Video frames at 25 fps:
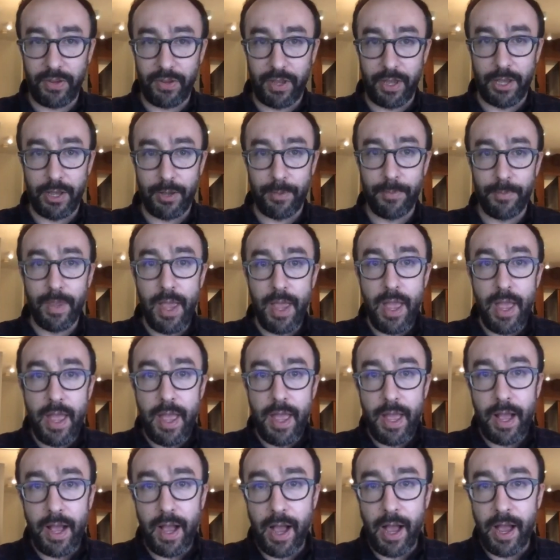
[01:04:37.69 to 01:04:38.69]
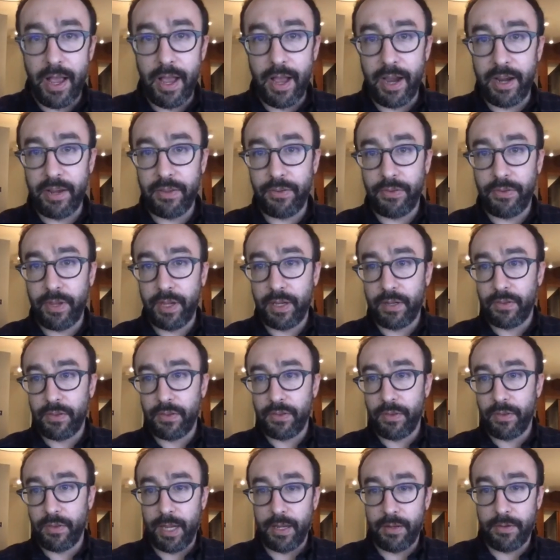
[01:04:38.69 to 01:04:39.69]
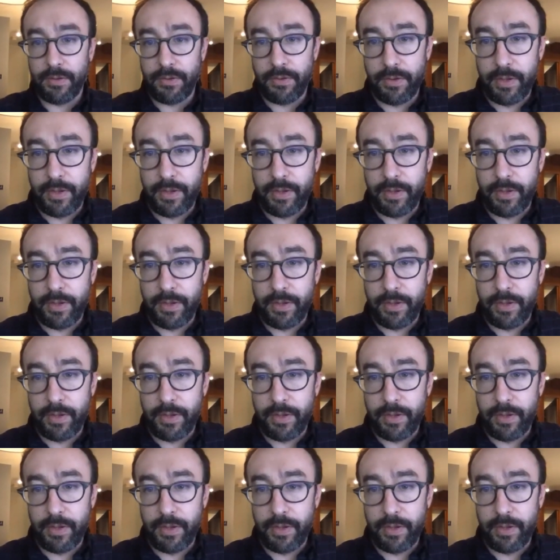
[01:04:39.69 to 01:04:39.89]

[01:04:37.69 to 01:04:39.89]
Um, I, I, think the main